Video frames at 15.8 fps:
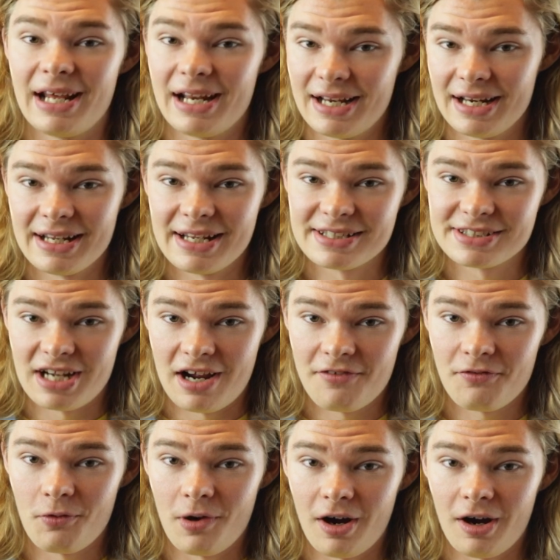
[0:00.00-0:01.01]
editing
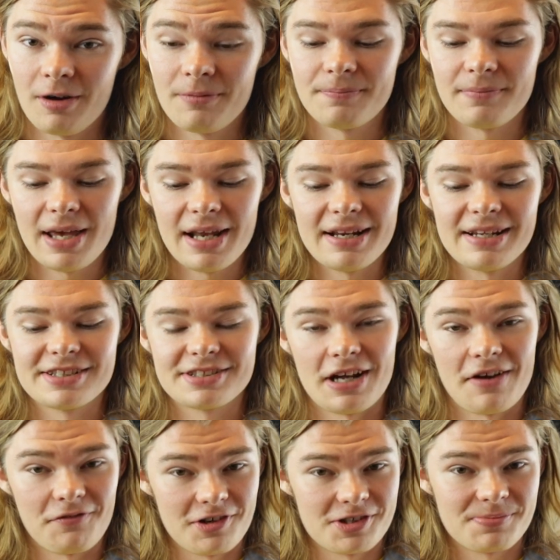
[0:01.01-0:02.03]
software
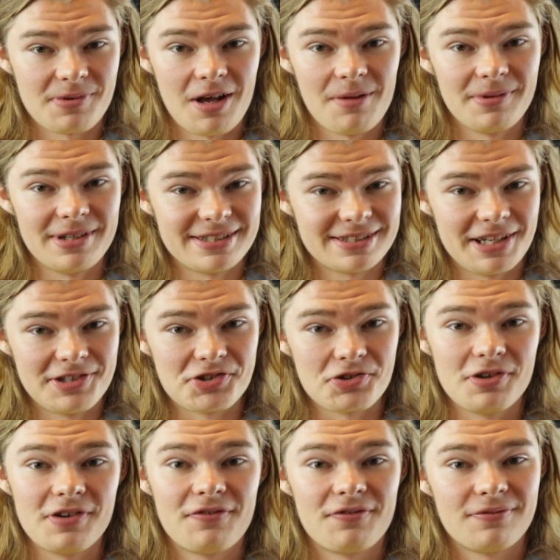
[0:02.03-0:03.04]
is probably
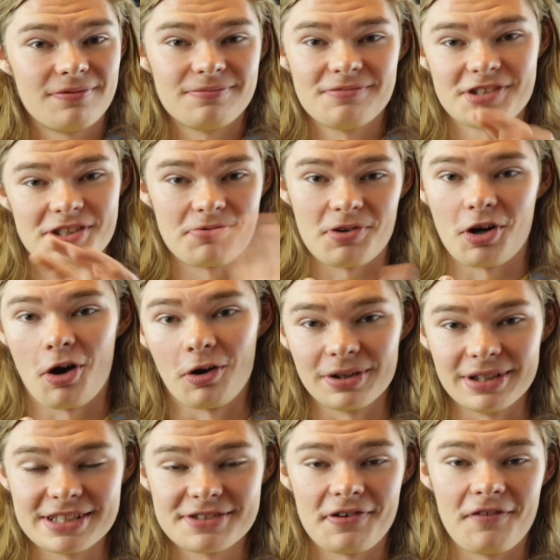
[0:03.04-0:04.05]
essential if just
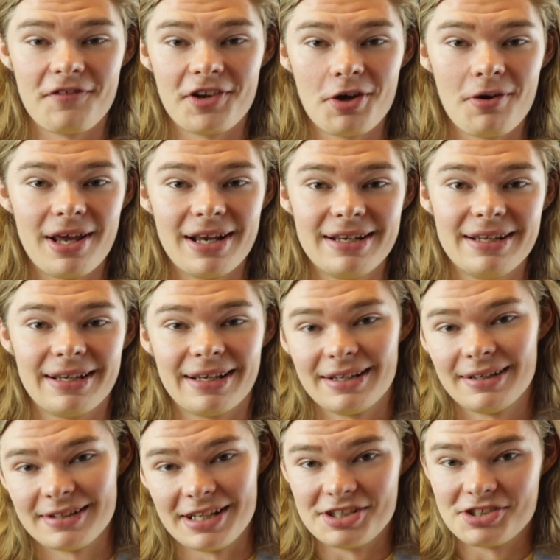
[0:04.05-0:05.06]
regardless for video
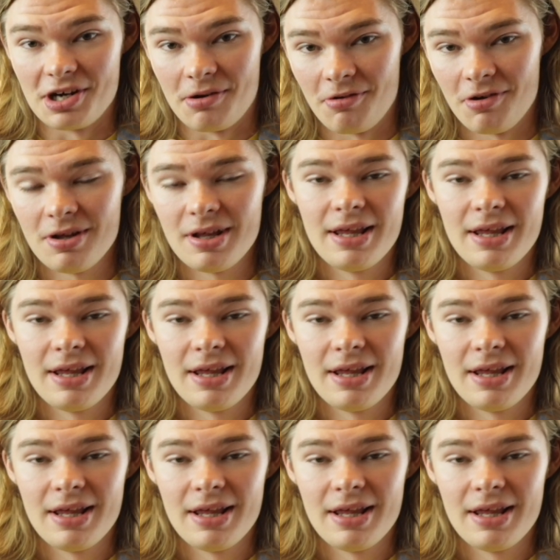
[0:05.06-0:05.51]
editing in general.